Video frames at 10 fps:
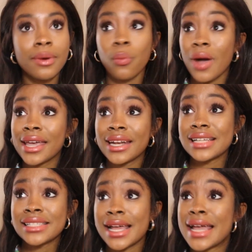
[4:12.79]
but what can
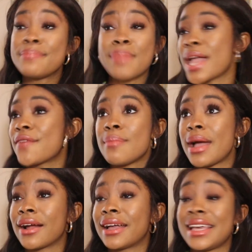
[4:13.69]
I say? Bank of
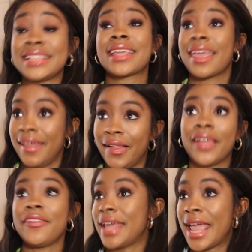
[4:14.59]
America is
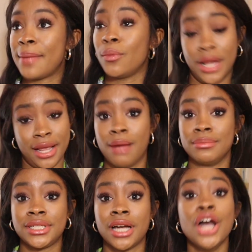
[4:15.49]
killing the game when it
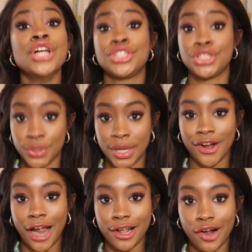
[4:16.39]
comes to student credit